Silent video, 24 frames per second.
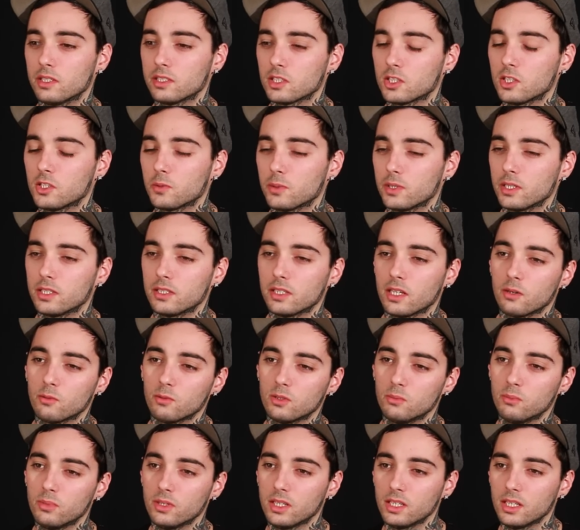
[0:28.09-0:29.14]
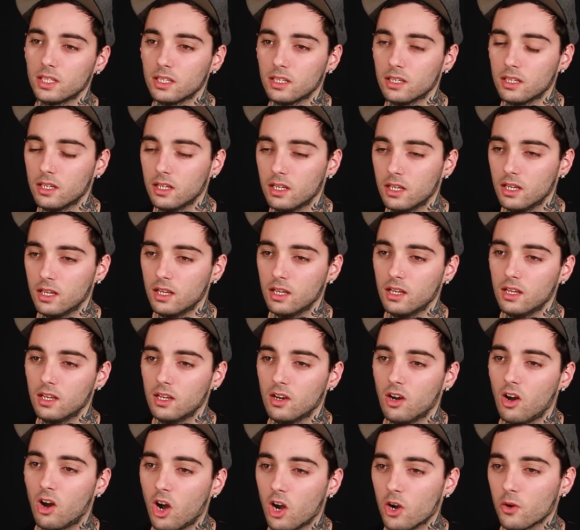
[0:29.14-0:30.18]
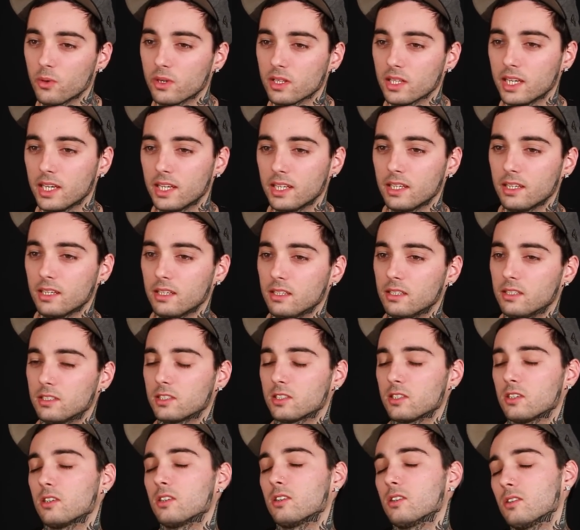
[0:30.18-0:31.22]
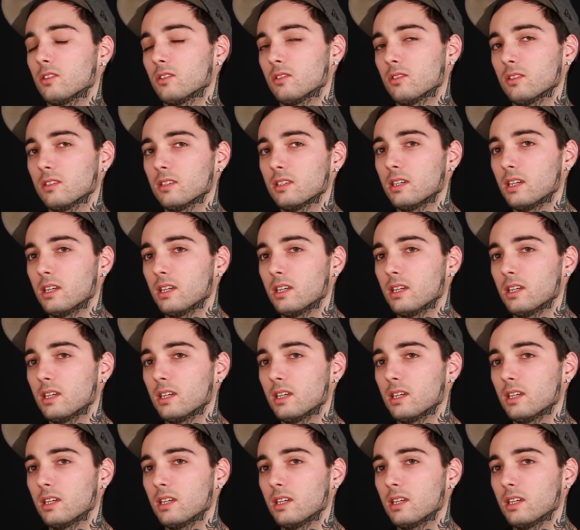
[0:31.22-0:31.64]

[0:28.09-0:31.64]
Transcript: as a career that would be art related. So